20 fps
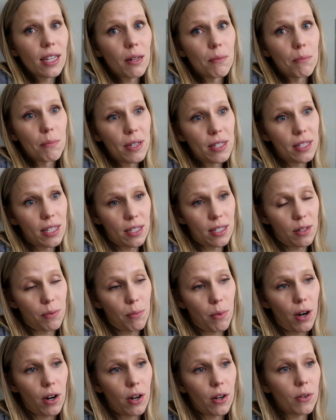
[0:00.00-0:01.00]
gonna miss it
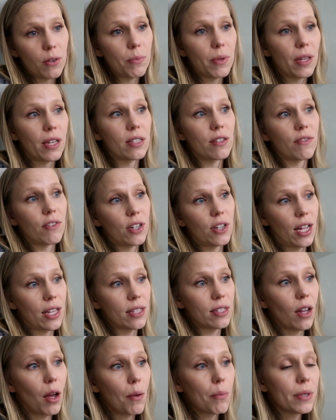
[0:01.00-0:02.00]
tomorrow because of her
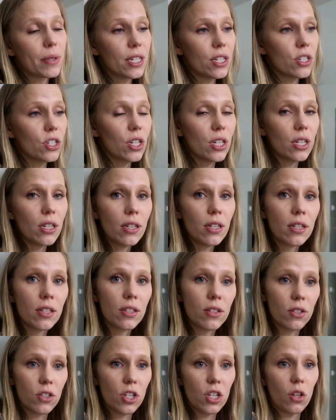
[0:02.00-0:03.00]
dance competition.
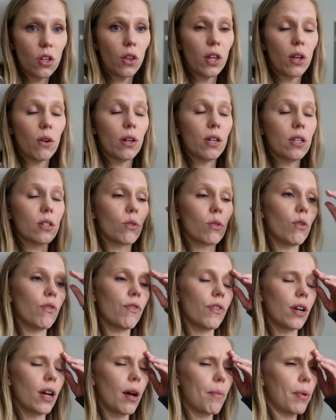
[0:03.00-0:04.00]
Yeah. So she's only going to school
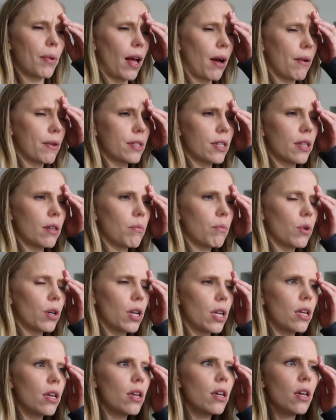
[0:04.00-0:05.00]
for a couple hours in the
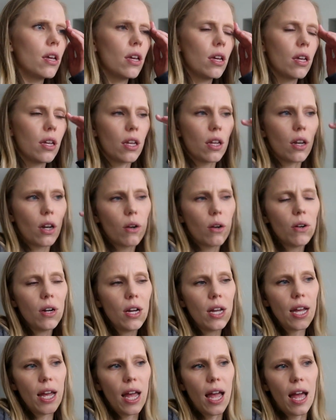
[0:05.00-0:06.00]
morning, you know.
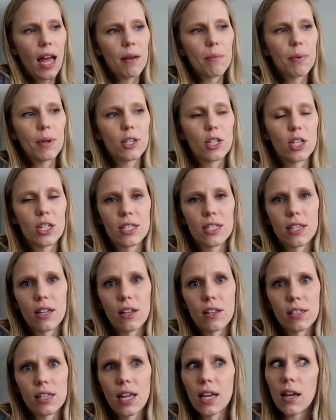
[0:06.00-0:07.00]
Eh, but she
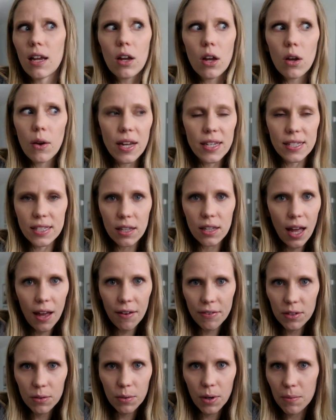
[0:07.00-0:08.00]
still is like, oh, I still
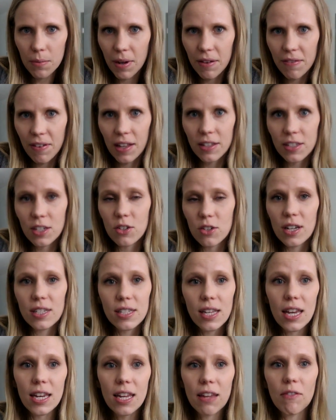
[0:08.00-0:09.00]
have to wear my fancy
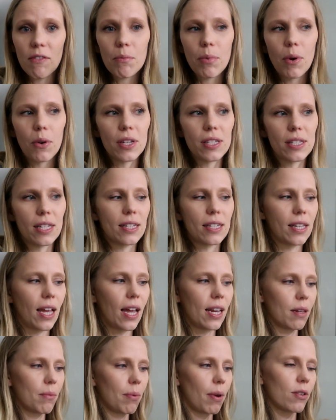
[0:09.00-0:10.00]
dress. And even Bode's
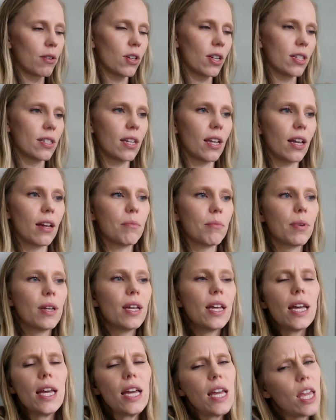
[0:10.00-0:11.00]
excited about dressing up.
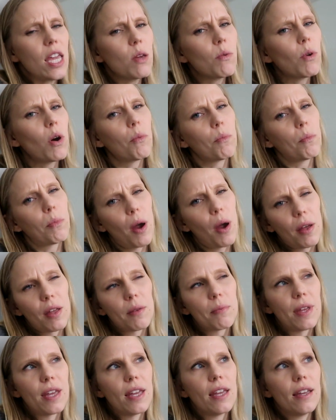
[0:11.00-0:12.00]
He won't
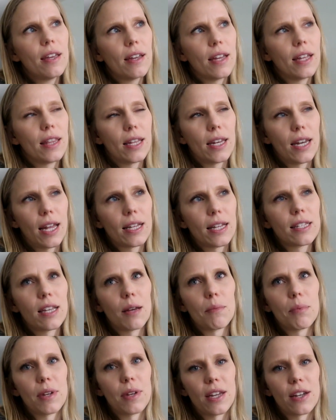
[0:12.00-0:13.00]
probably be in the next
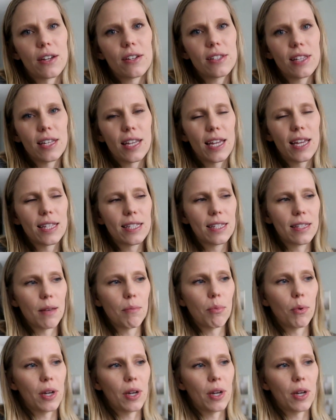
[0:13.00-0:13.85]
couple years. The kids, the